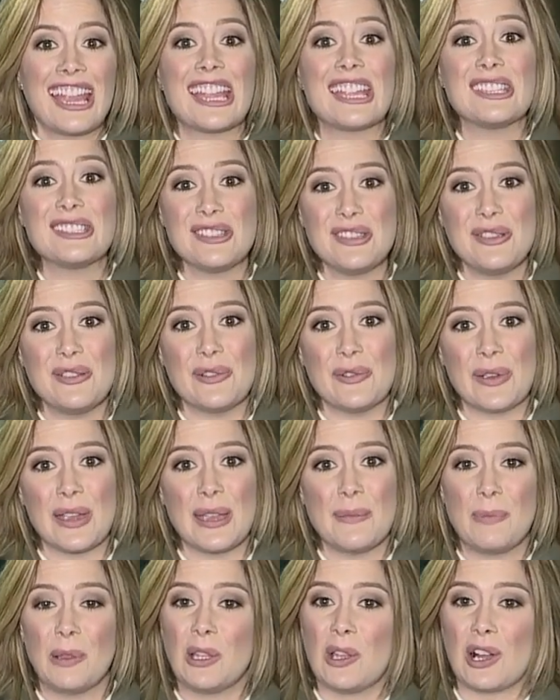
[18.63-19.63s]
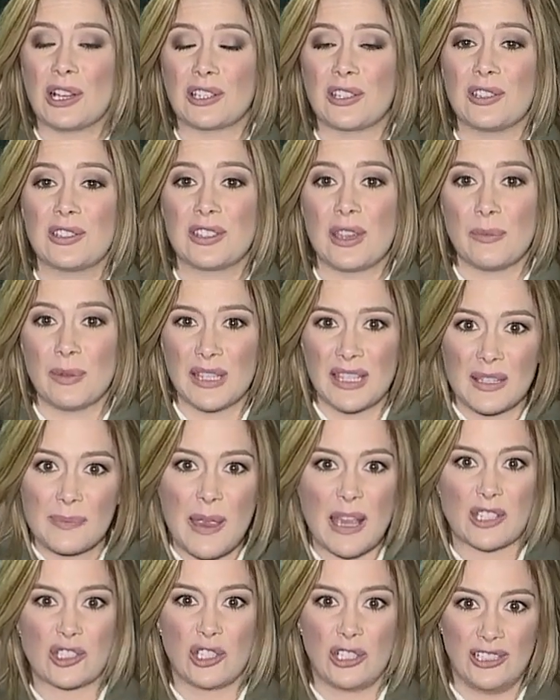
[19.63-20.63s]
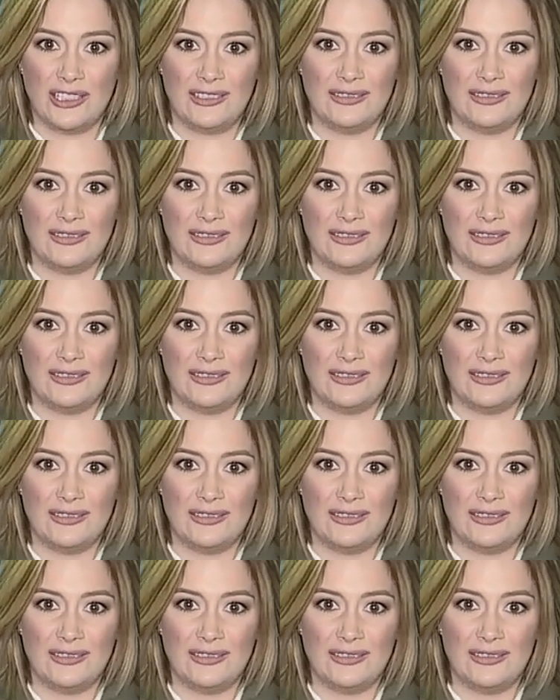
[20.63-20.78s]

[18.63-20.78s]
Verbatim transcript: he knew it belonged to someone special.